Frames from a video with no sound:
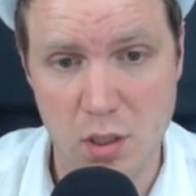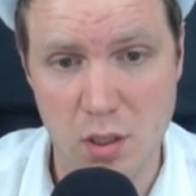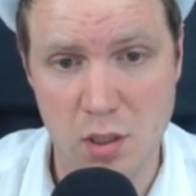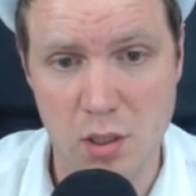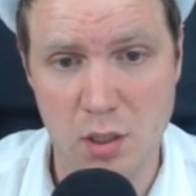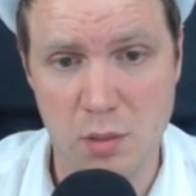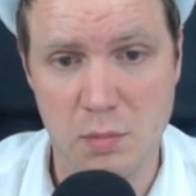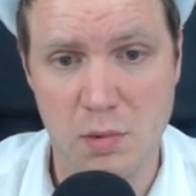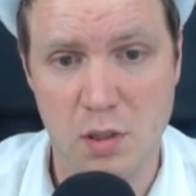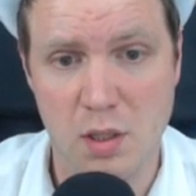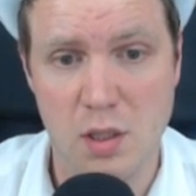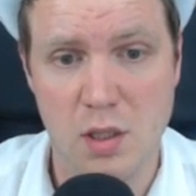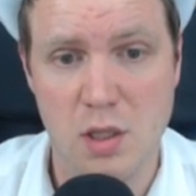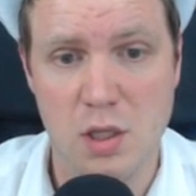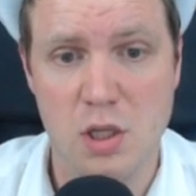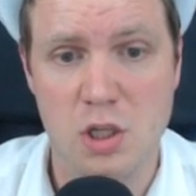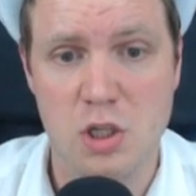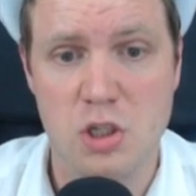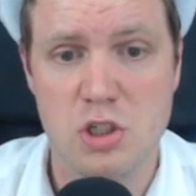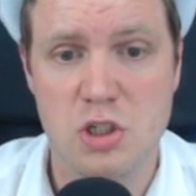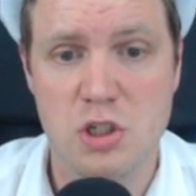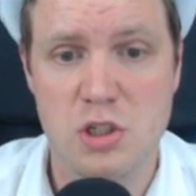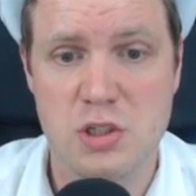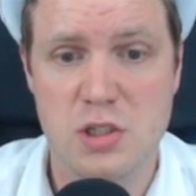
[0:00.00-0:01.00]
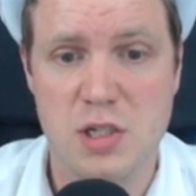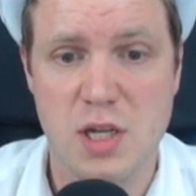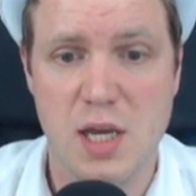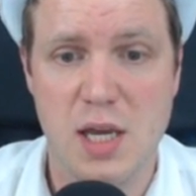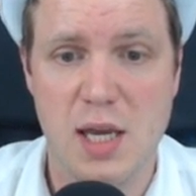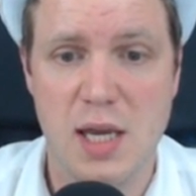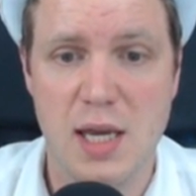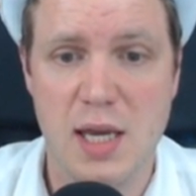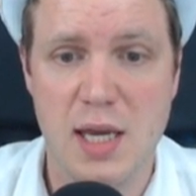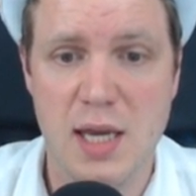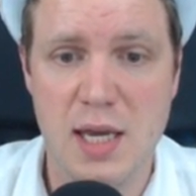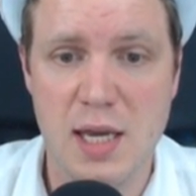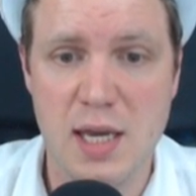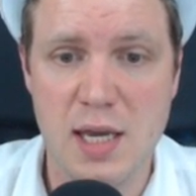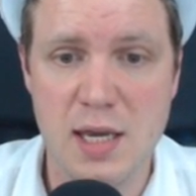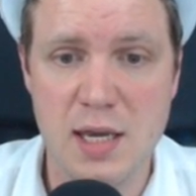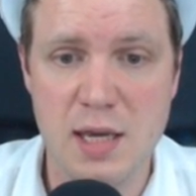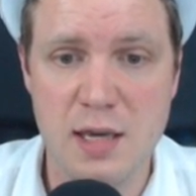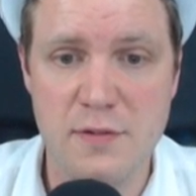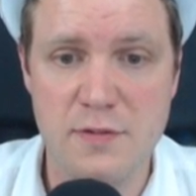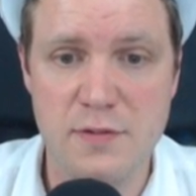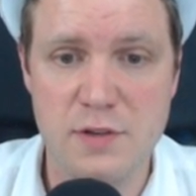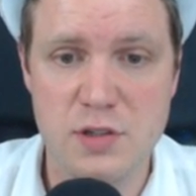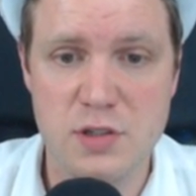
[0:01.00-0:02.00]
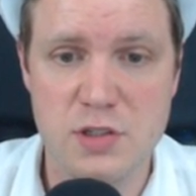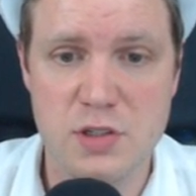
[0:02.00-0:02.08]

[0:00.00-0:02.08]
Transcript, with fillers: um, just ever